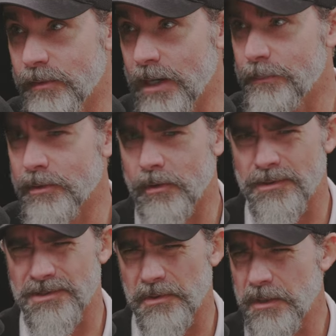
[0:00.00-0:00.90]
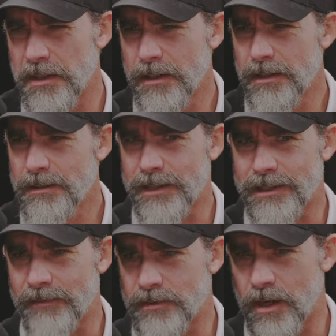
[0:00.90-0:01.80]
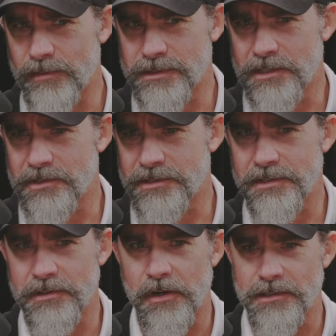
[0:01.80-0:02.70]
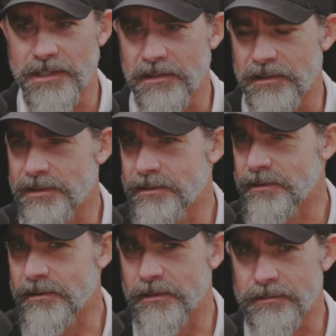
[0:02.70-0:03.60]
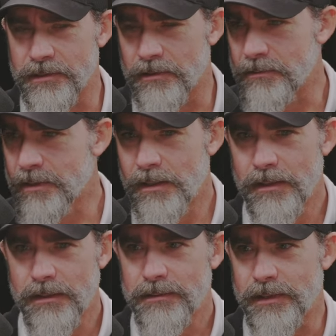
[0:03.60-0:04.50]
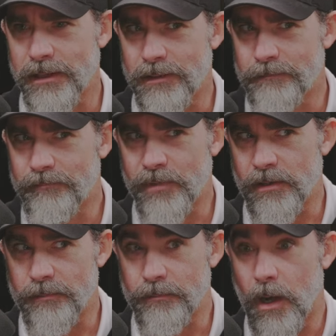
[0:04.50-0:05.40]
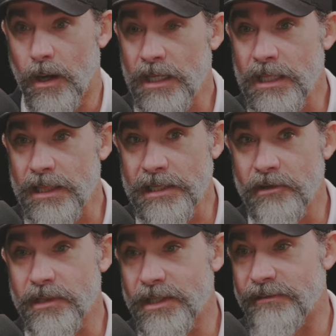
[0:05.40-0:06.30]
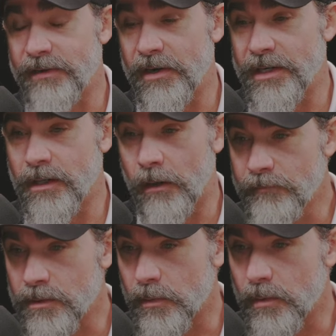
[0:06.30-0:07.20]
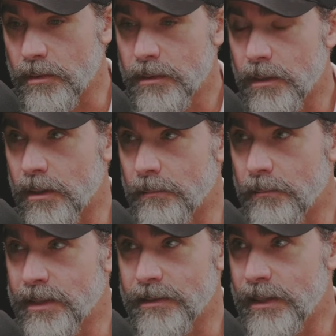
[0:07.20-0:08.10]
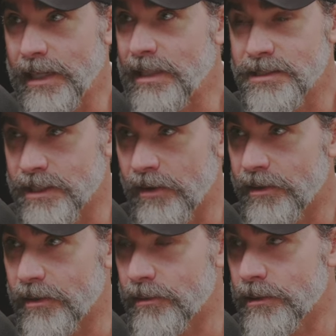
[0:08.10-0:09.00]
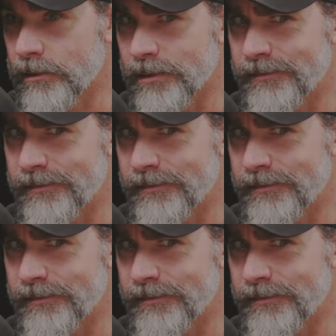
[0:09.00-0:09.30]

right? But they're also, they can have conversations and they're articulate and they're, you know, they, they're clearly very comfortable um, in any scenario and clearly